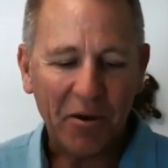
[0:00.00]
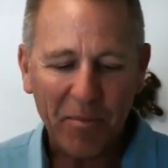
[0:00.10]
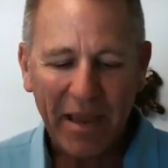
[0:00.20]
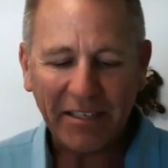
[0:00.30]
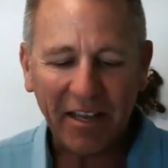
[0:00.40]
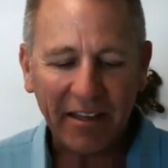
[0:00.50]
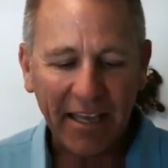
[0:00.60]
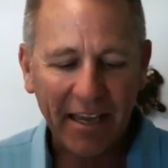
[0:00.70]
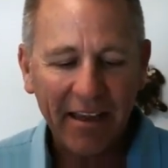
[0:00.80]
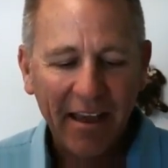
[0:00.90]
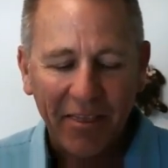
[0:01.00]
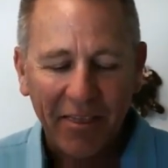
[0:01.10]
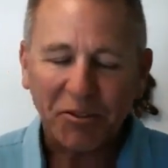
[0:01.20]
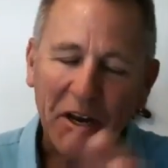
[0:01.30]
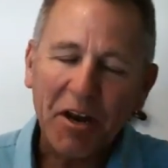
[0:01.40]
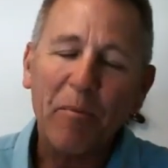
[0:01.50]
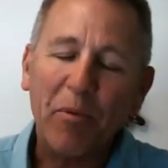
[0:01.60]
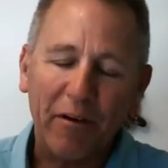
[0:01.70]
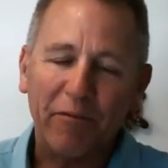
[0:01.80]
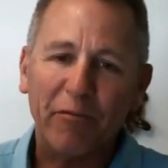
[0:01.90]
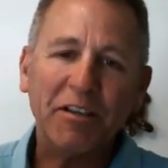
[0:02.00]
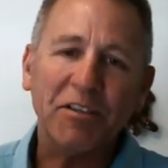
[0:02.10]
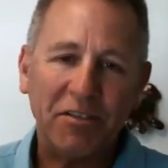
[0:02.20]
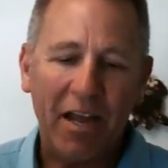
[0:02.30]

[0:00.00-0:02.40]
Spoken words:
basically there's a number of reasons.